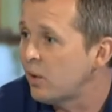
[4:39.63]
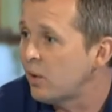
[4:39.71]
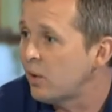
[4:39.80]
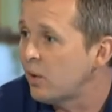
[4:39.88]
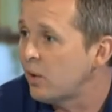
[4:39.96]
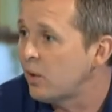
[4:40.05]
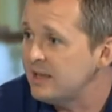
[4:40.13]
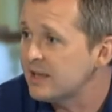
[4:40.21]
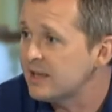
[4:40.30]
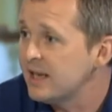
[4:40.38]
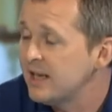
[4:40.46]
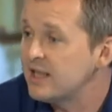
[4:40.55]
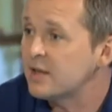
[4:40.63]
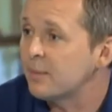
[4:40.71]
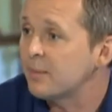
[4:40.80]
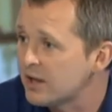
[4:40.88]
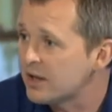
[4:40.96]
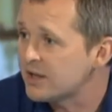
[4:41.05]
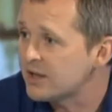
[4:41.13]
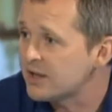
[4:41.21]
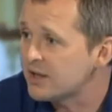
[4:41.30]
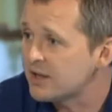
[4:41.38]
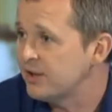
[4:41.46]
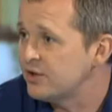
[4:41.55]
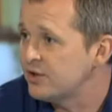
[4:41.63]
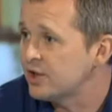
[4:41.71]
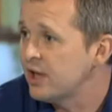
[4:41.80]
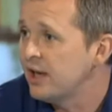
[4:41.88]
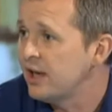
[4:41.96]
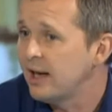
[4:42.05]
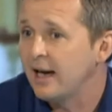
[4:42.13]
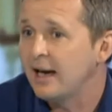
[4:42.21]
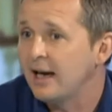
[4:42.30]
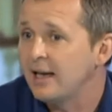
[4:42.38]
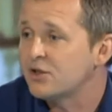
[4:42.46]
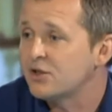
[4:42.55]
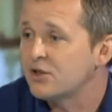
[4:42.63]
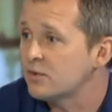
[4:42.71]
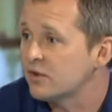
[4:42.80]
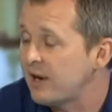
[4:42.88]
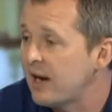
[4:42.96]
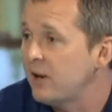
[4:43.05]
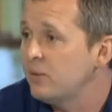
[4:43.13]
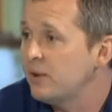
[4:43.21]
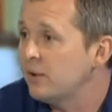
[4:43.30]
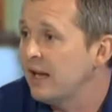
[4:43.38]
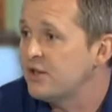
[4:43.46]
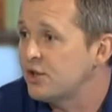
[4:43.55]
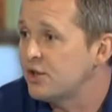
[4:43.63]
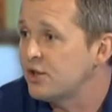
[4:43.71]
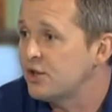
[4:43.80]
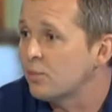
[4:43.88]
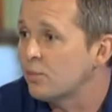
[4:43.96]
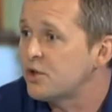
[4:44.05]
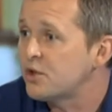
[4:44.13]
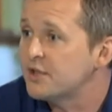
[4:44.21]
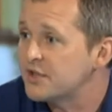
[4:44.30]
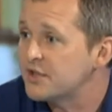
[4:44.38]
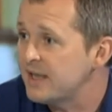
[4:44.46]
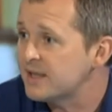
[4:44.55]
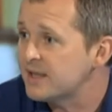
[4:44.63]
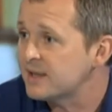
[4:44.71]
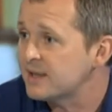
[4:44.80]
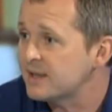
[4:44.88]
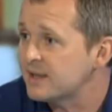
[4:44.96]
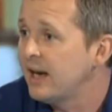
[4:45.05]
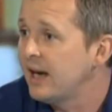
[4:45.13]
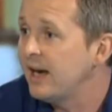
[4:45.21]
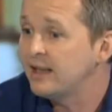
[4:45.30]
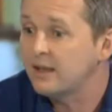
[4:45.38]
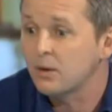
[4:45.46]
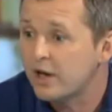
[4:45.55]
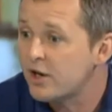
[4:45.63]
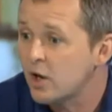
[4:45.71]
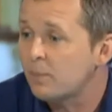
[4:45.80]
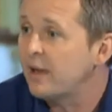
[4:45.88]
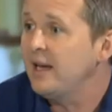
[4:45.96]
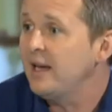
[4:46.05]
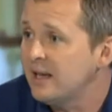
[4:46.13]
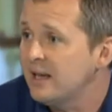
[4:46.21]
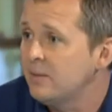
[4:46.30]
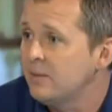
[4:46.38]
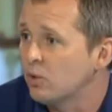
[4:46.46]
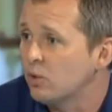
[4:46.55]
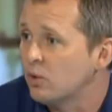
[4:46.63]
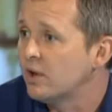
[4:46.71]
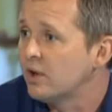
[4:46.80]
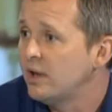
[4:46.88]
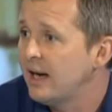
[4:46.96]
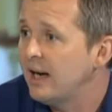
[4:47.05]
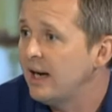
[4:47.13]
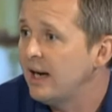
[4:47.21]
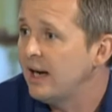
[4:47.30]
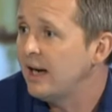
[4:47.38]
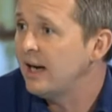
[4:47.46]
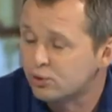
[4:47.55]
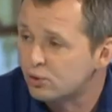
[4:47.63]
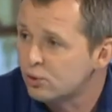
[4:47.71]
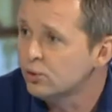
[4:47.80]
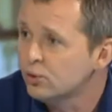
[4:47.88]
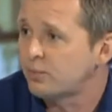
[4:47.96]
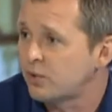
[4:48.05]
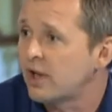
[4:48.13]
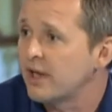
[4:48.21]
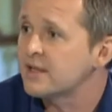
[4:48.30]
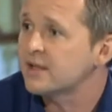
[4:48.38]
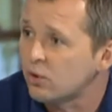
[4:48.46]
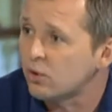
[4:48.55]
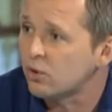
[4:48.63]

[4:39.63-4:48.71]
What we need is a policy change uh, in terms of how we relate to Europe to insist uh, that we're not paying anymore. Uh, the cruel price that